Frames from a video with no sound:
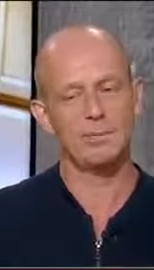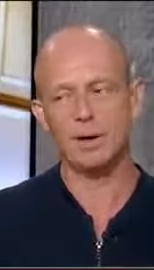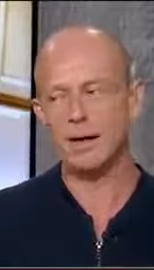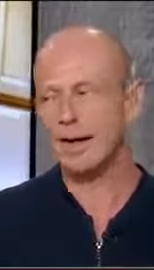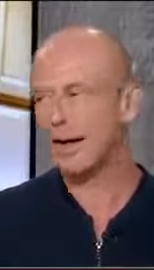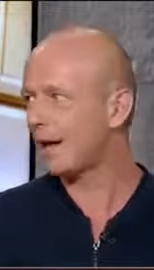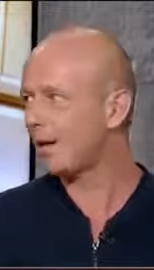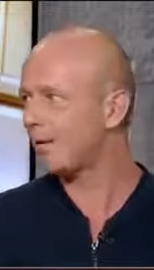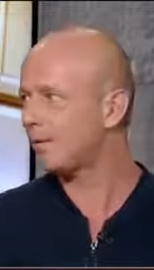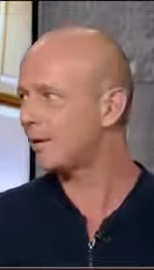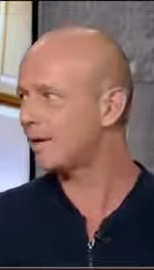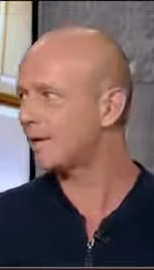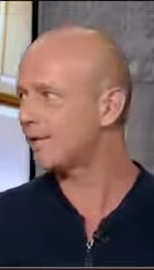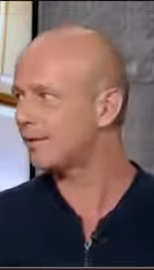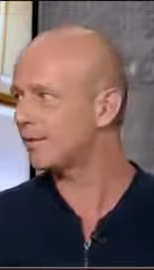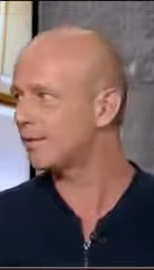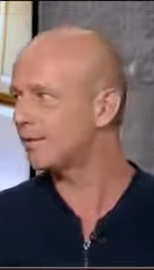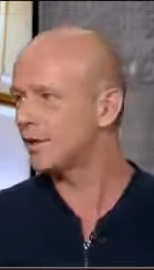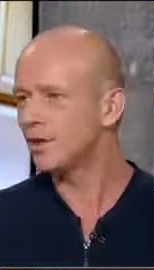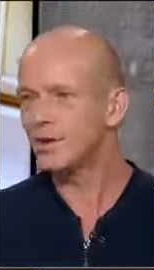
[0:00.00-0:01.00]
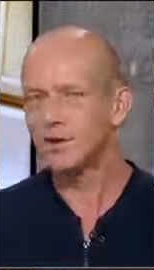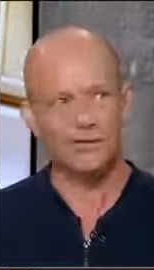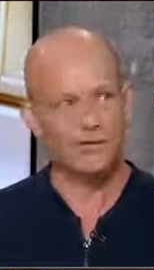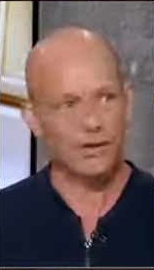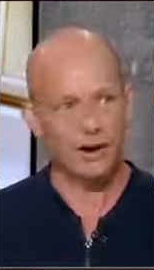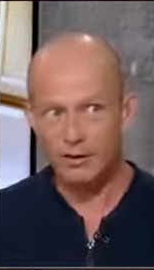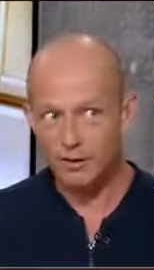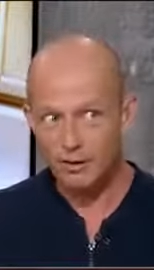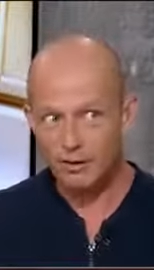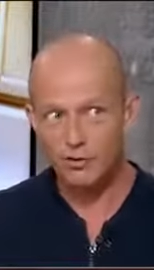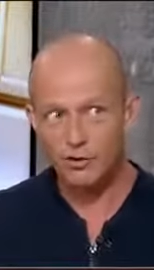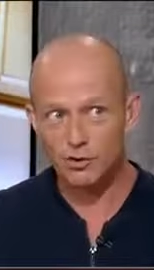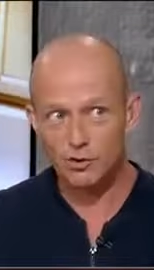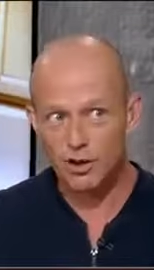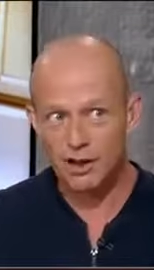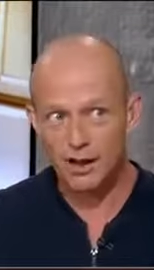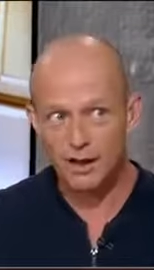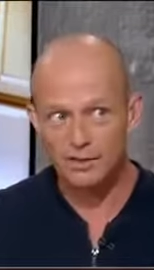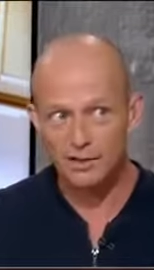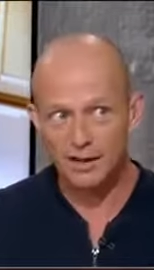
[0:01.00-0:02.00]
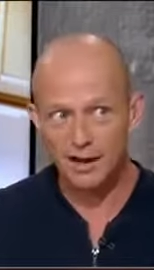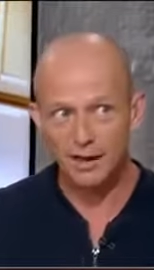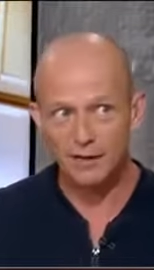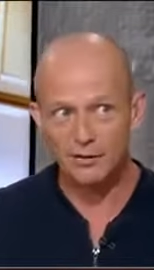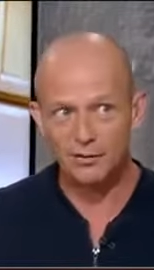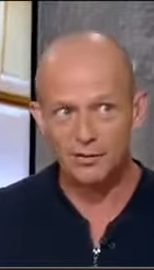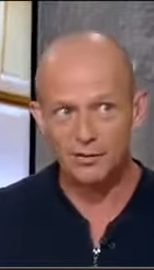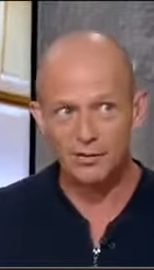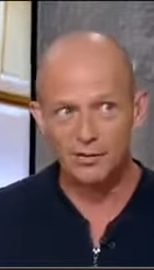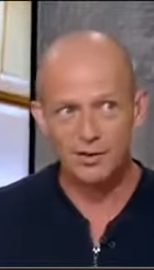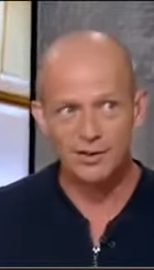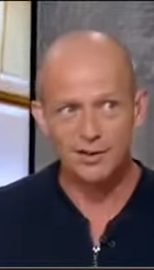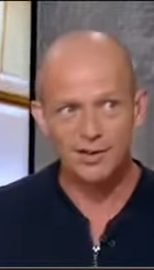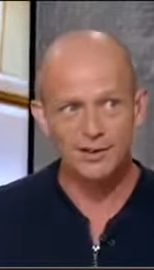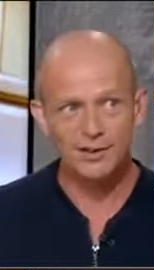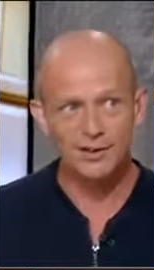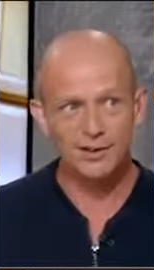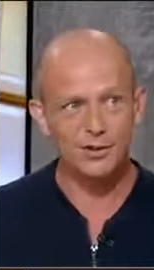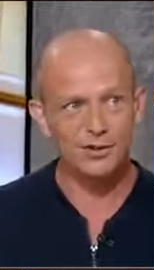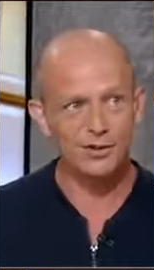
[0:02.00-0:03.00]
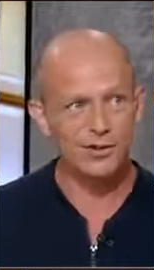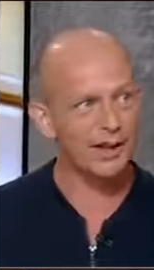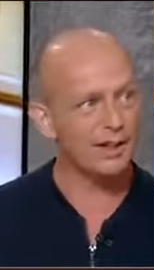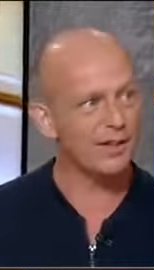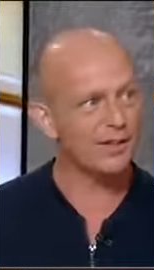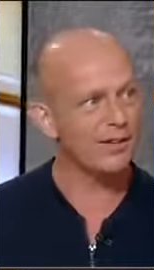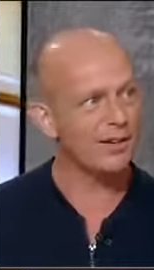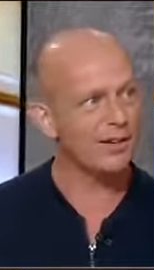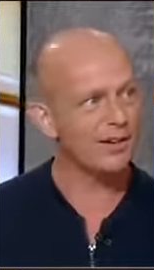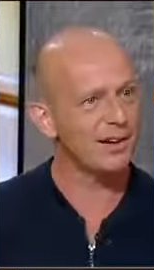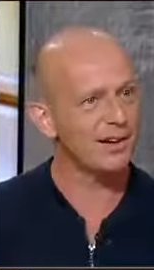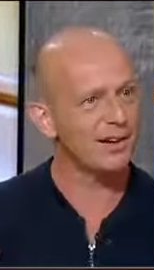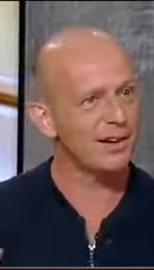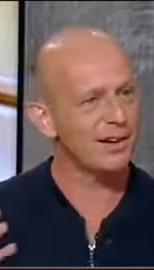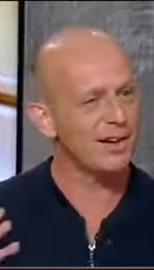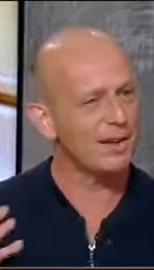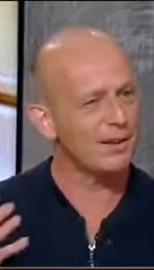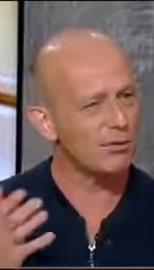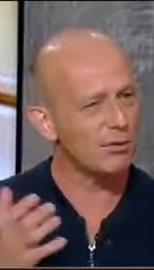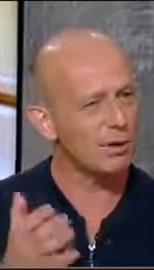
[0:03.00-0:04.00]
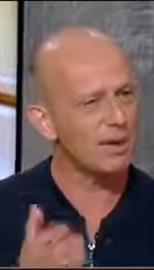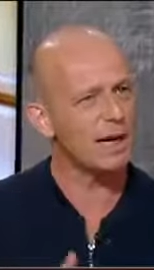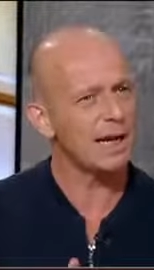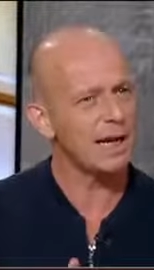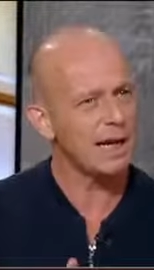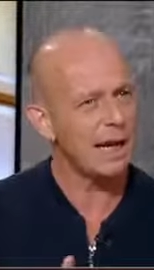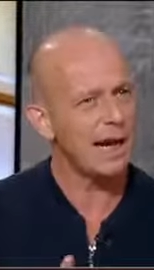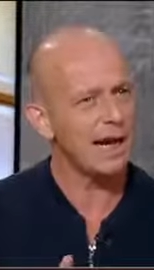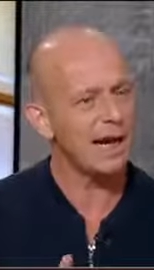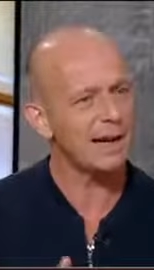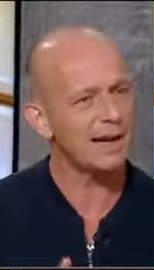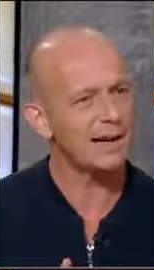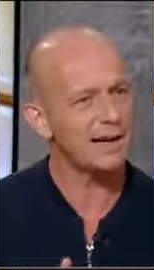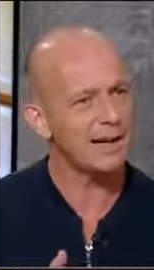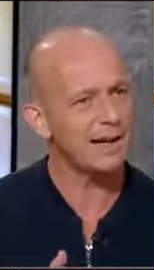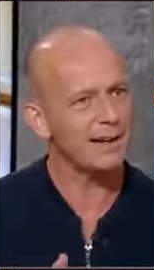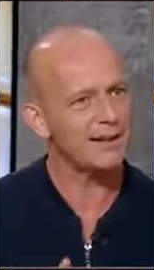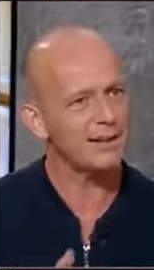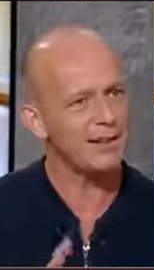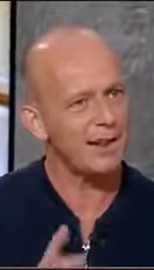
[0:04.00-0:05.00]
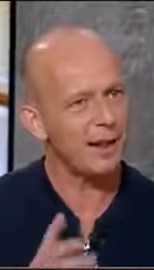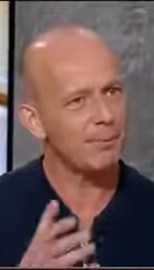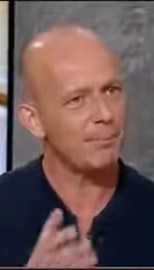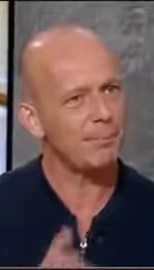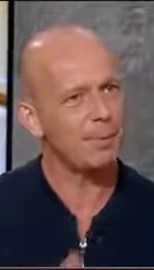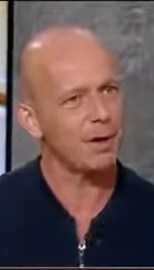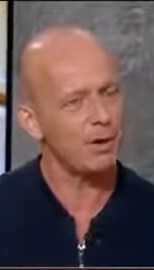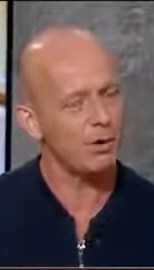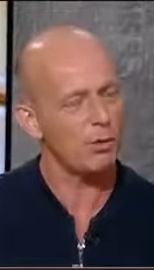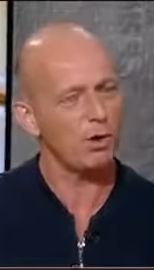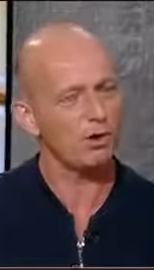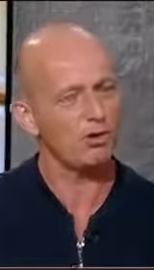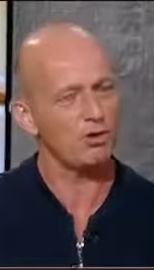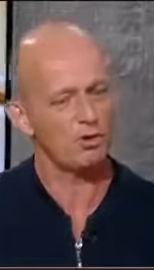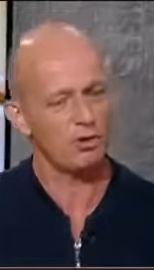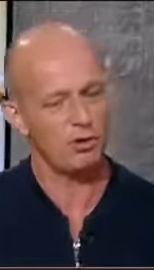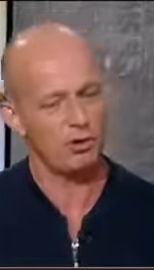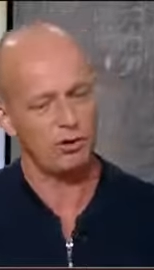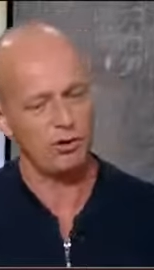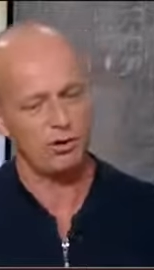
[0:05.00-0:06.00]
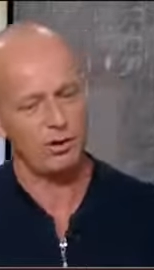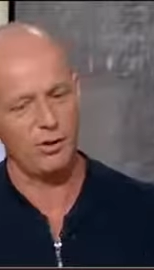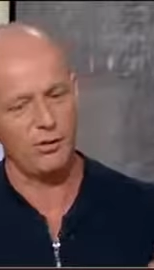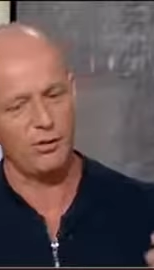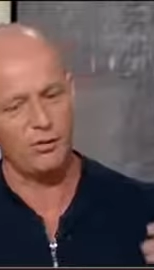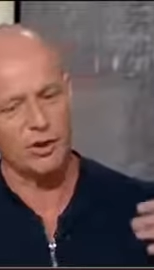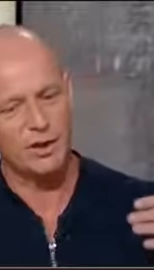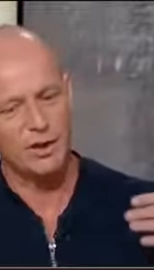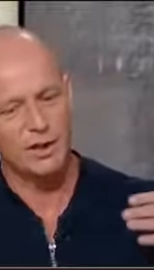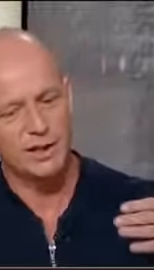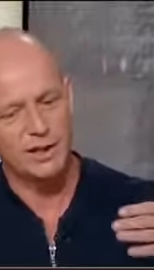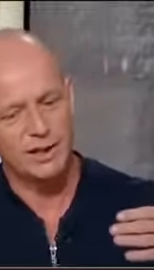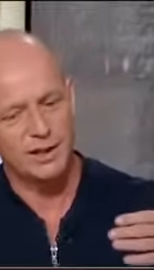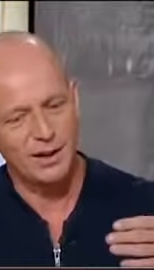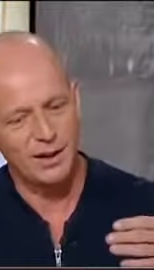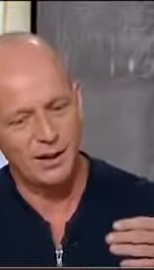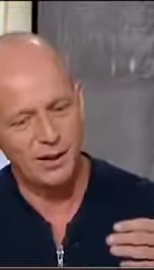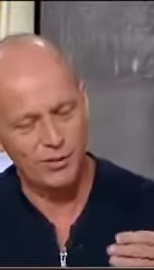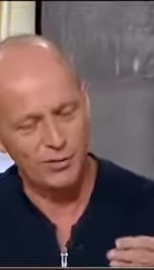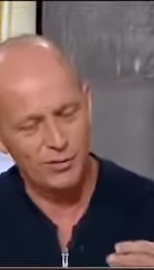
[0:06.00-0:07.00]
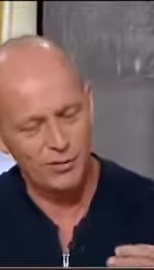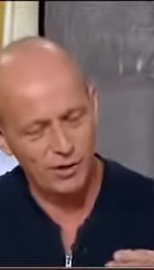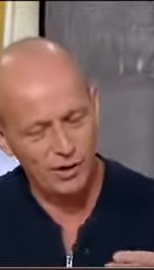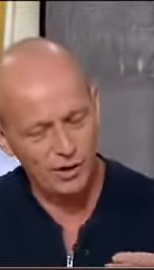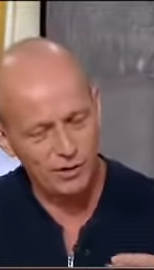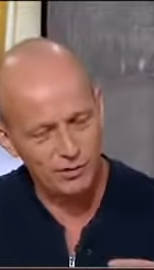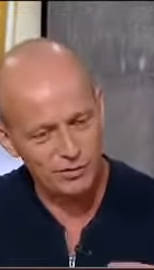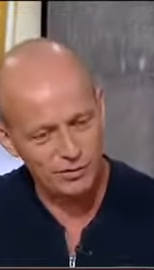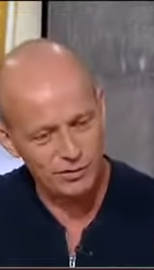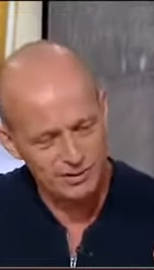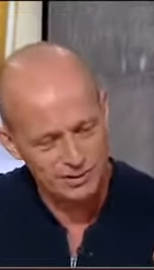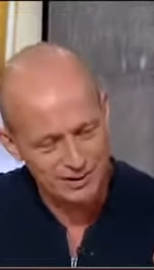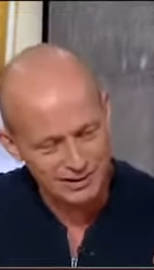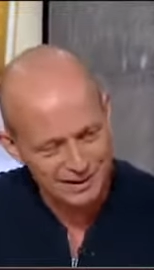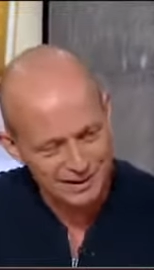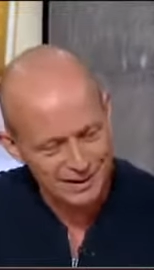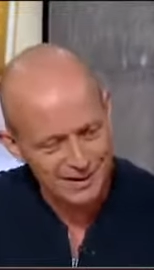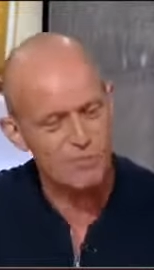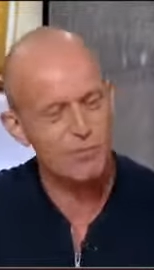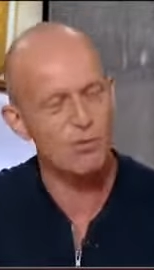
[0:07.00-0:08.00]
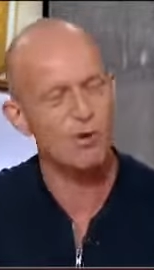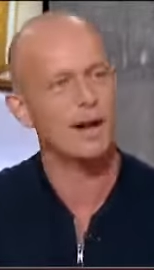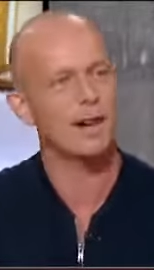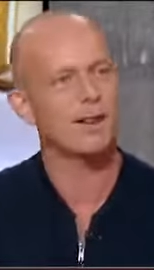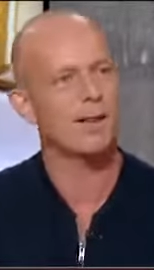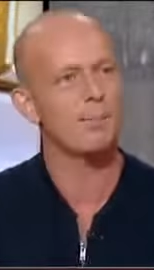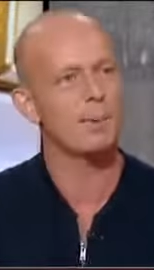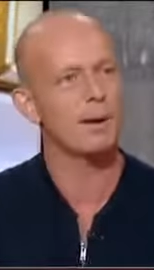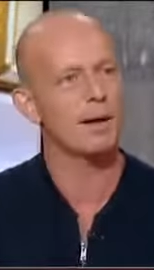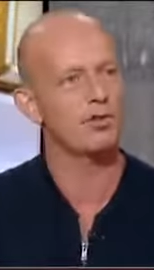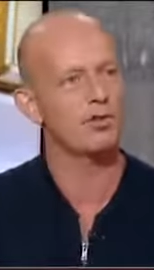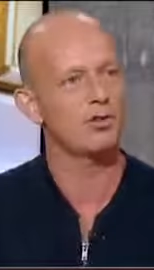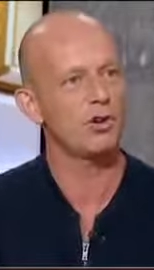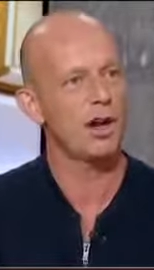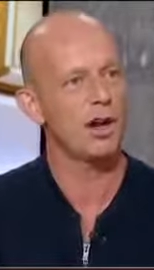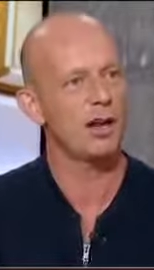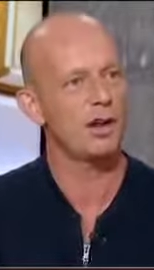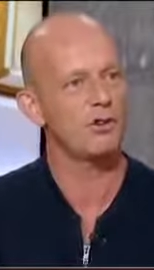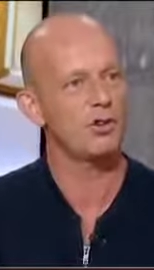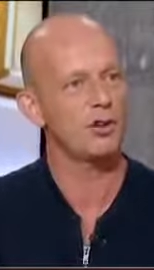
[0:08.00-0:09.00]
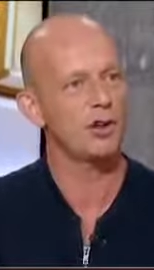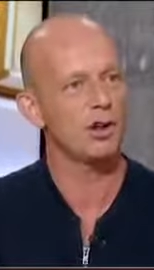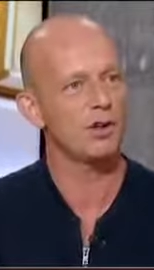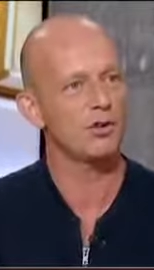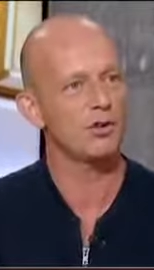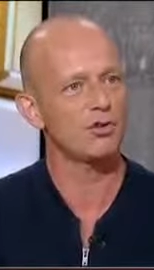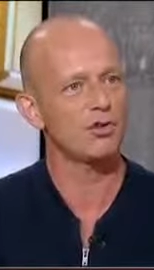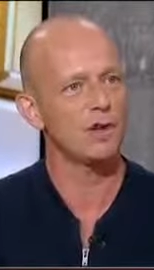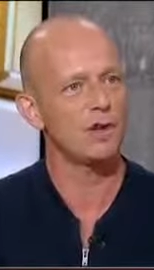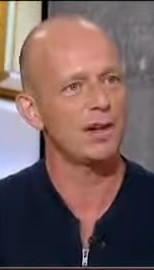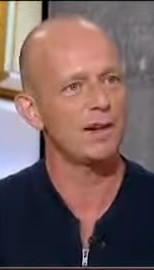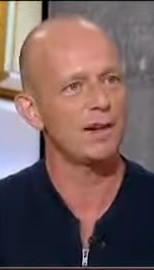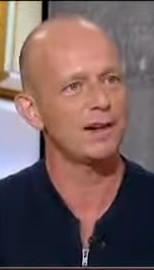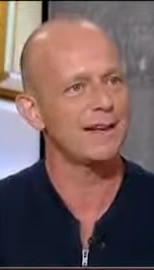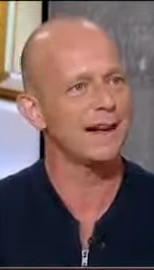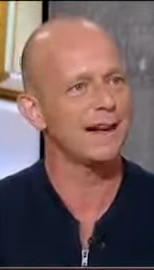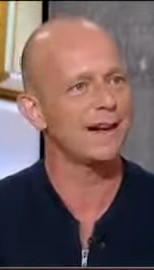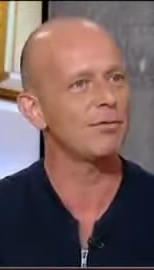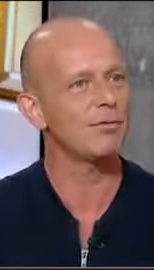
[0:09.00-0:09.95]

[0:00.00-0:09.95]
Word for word: But how, in the very few days left, do you think that he really can get to that big question of of, of, delivering the big change the country needs and getting